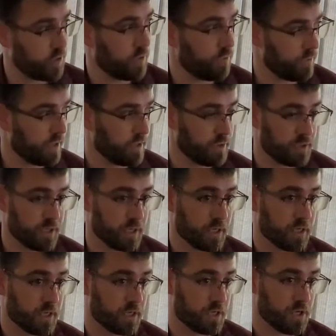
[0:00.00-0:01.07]
shouldn't reuse it
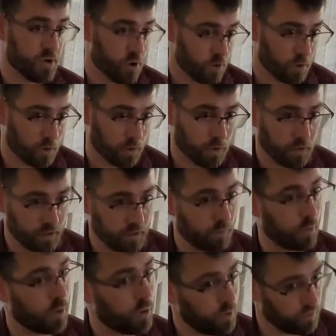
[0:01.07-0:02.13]
because it's dull and
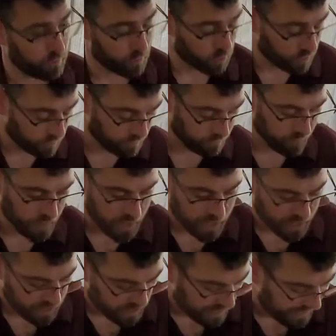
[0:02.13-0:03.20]
it will hurt more.
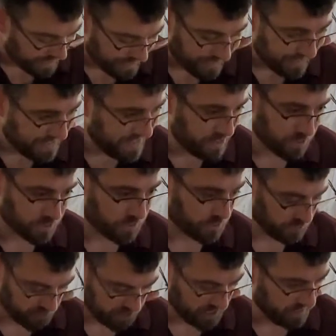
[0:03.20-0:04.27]
Needles
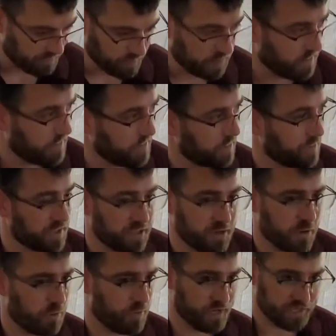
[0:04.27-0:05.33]
are cheap. There is
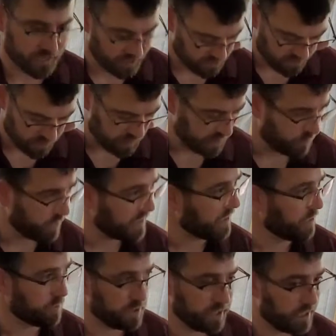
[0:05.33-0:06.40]
no reason to be
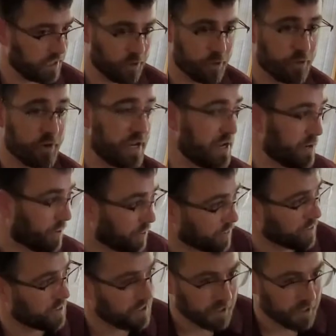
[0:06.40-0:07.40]
reusing your needle.